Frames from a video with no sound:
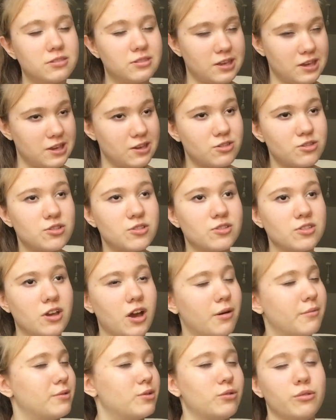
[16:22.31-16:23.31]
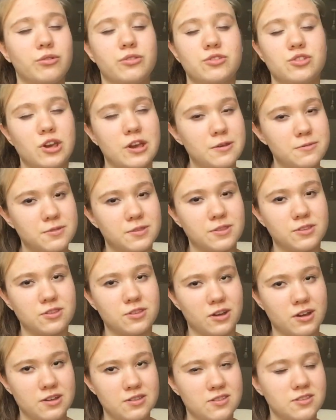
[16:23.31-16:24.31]
Teachers come in all shapes and
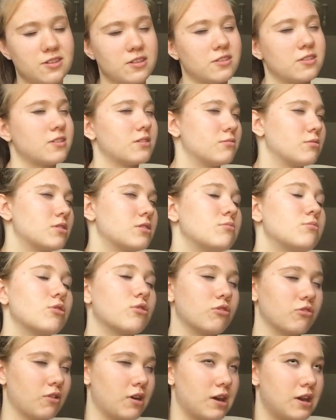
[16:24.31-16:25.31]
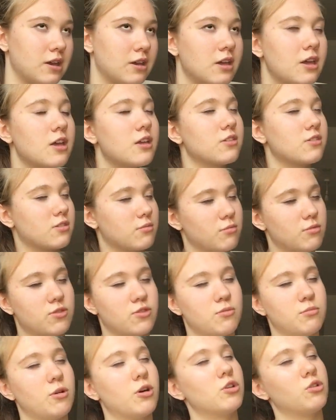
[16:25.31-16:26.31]
sizes, and some of them are great, some of
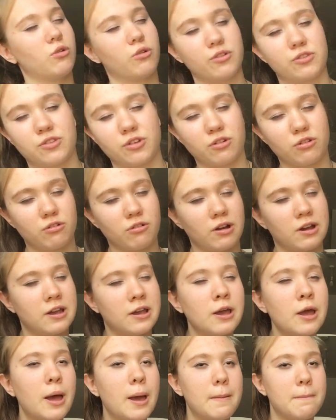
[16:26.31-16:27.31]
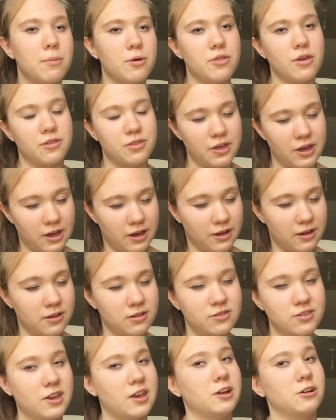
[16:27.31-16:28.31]
them are not so great, but they're there
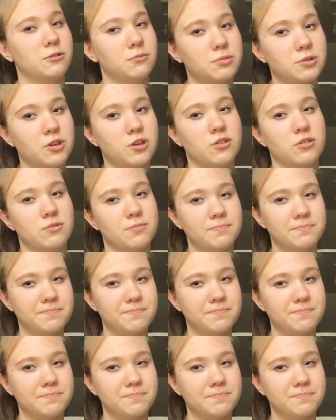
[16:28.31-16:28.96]
to help you.